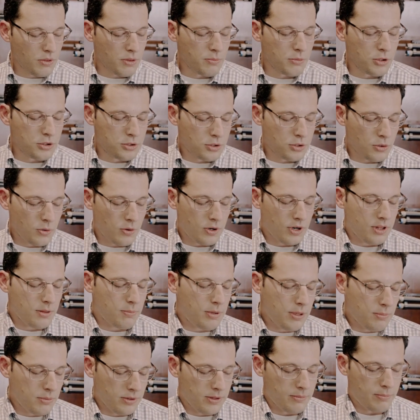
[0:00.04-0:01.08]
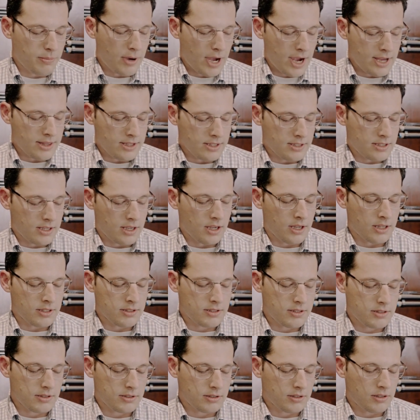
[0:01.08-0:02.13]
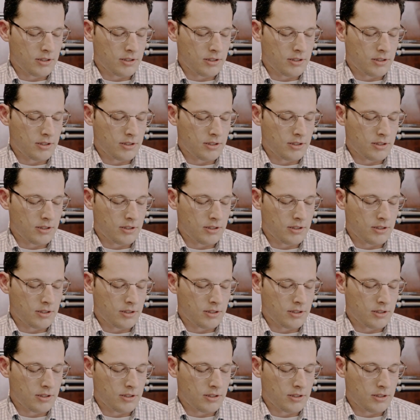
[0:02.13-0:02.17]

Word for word: the majority of the people that buy these guns